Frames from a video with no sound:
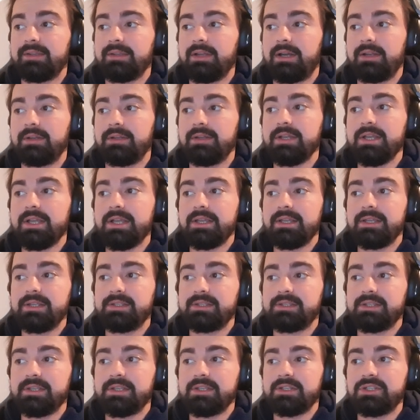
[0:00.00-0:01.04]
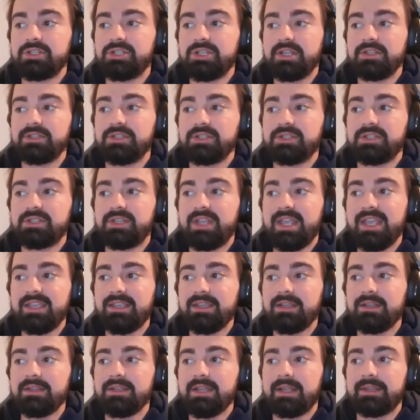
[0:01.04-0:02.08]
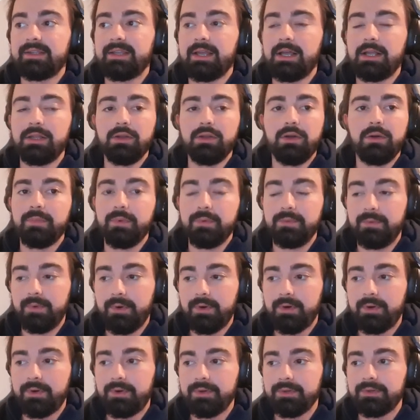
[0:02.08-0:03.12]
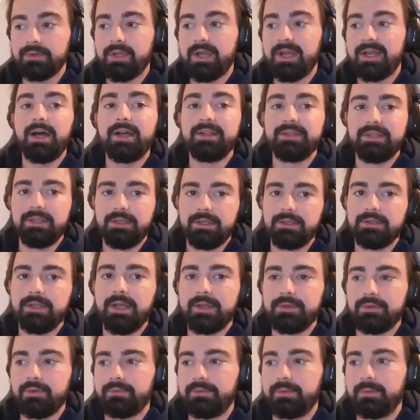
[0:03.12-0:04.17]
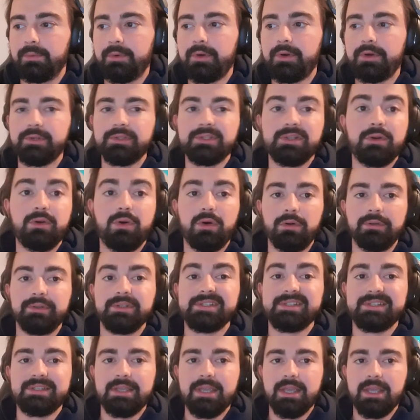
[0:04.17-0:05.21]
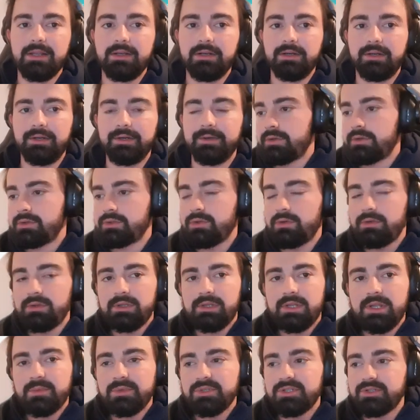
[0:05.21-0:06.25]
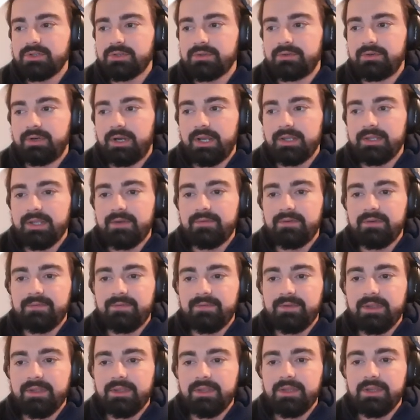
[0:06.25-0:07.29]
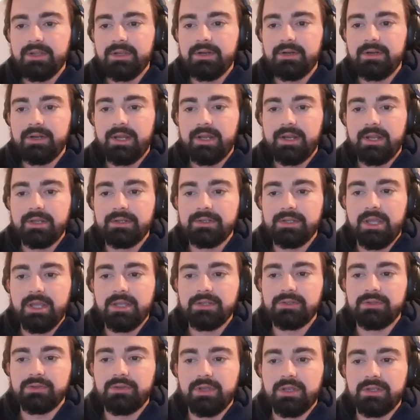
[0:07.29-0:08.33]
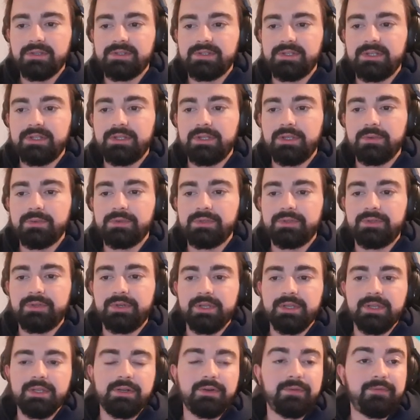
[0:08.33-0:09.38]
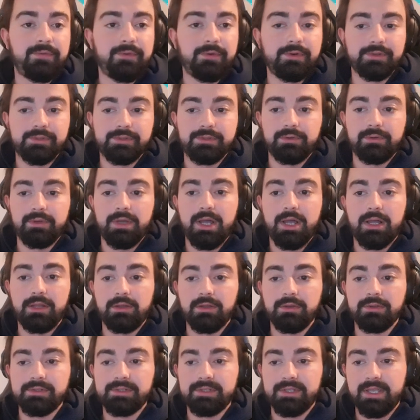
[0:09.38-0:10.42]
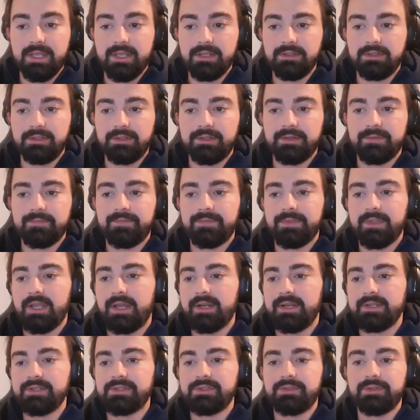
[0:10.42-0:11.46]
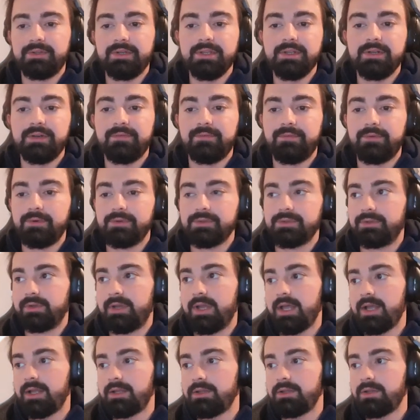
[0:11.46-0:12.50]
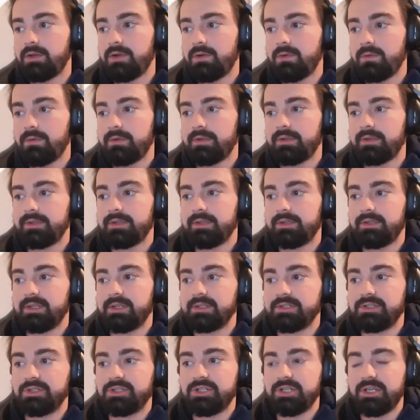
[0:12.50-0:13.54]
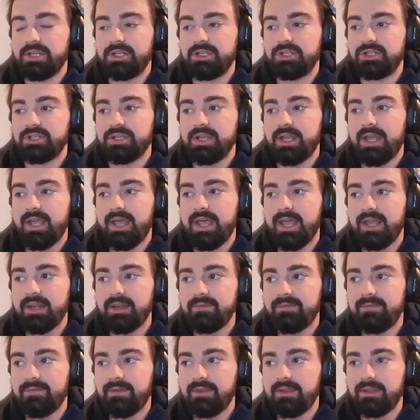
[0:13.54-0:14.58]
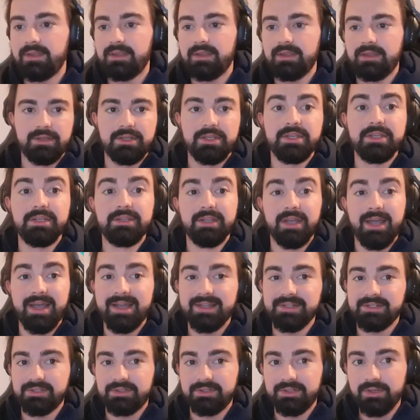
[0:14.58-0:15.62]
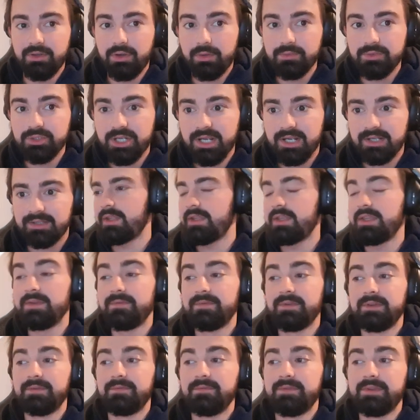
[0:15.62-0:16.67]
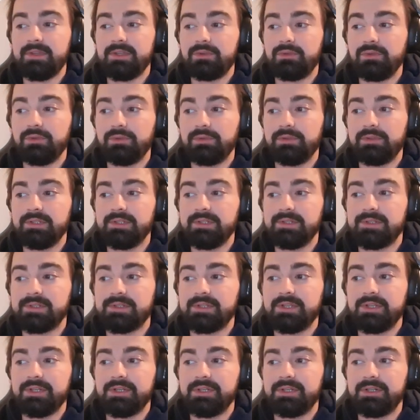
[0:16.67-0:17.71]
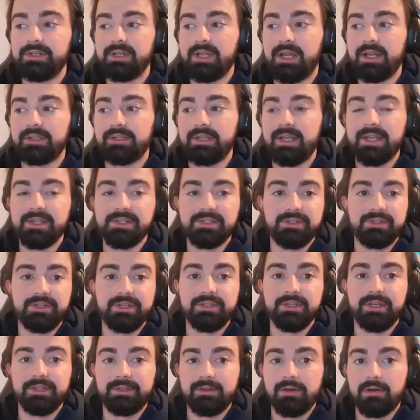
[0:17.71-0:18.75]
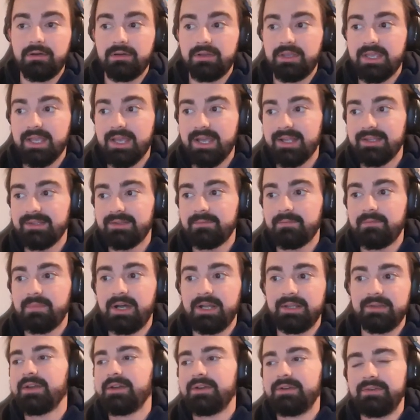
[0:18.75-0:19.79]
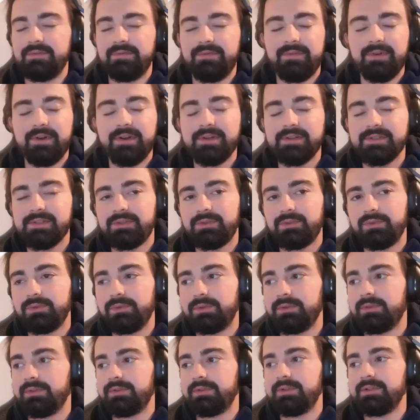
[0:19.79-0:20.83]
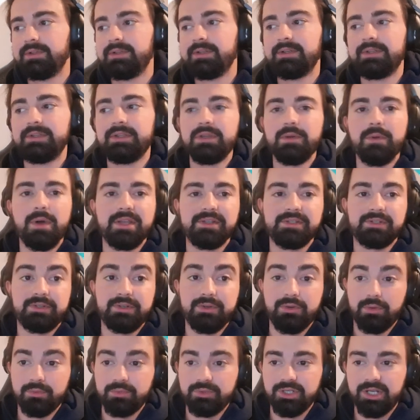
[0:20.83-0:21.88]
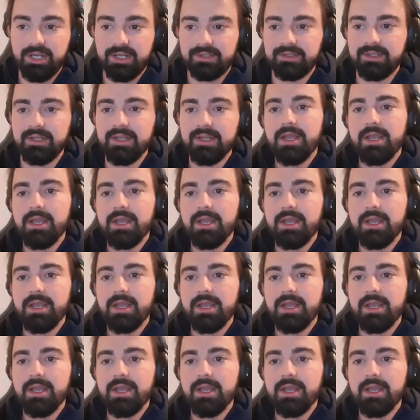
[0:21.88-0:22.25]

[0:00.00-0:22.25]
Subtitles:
and it's just taking that hello word and adding in the end of the word called scalar. So let me just write everything here, and as you can see, news3 refers to hello scalar, and s3 refers to hello. It doesn't change anything in the s3 object. Even we do this here like the s3.concat, but refers to the new s3 object.